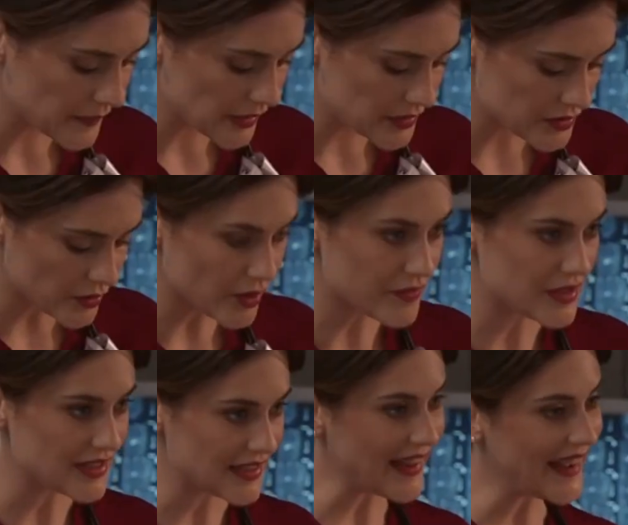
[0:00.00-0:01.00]
Sorry for the
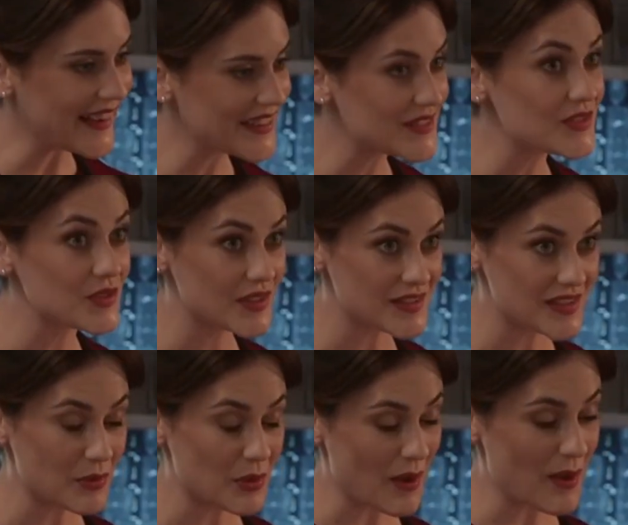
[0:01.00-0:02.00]
delay. As you can see,
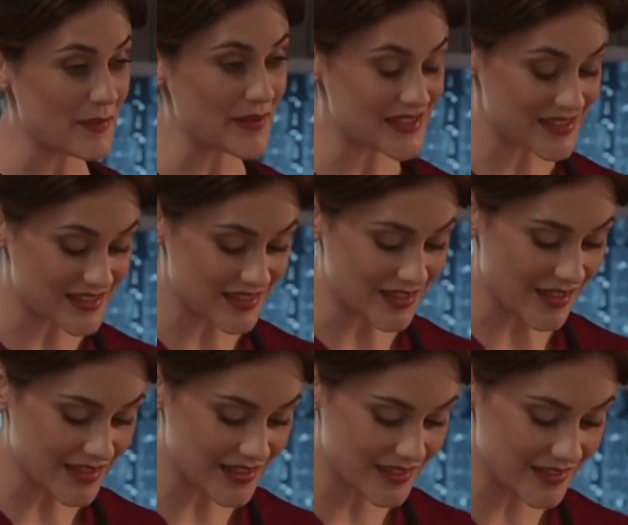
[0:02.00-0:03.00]
we're quite busy tonight.